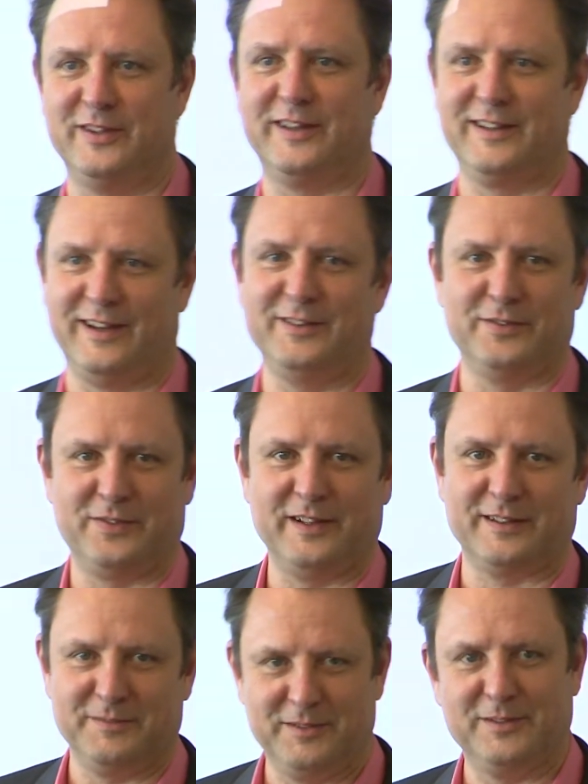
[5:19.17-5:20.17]
They're kind of
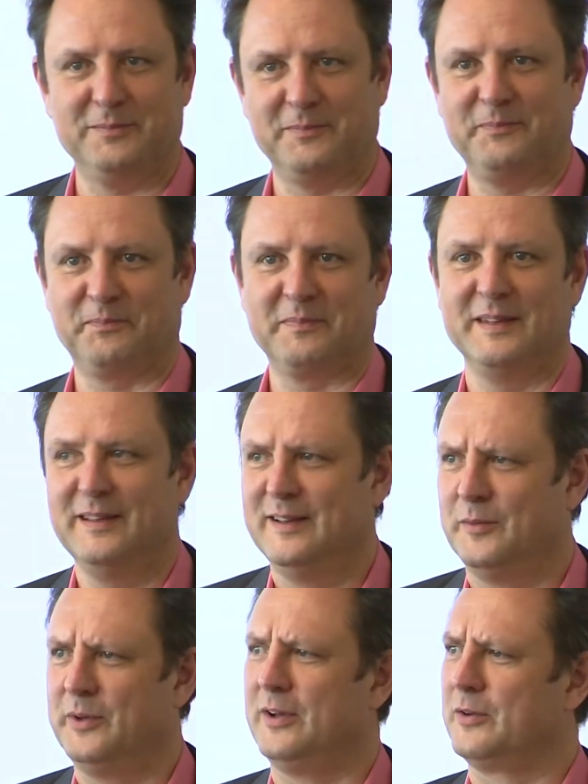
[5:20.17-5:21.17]
like,
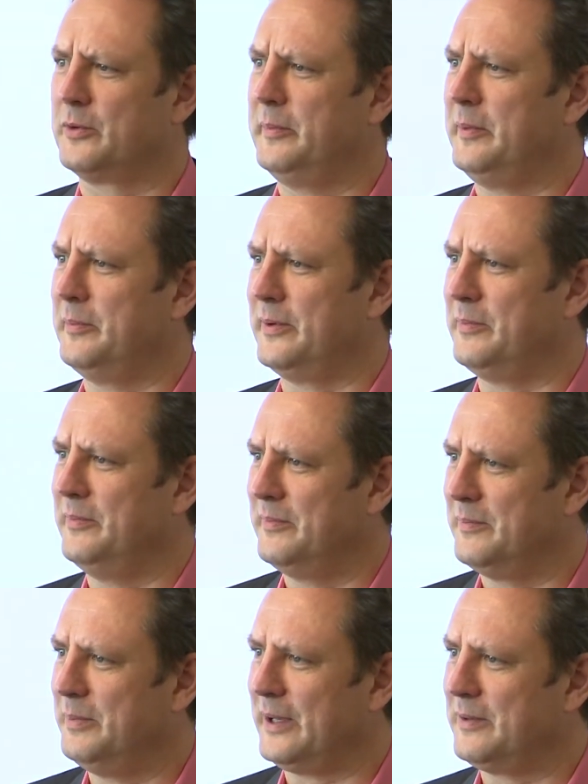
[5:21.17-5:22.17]
we all remember
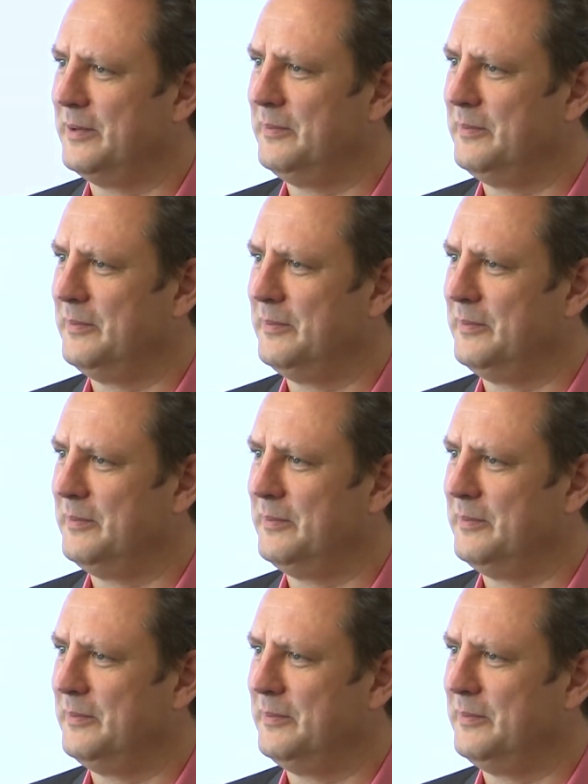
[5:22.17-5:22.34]
back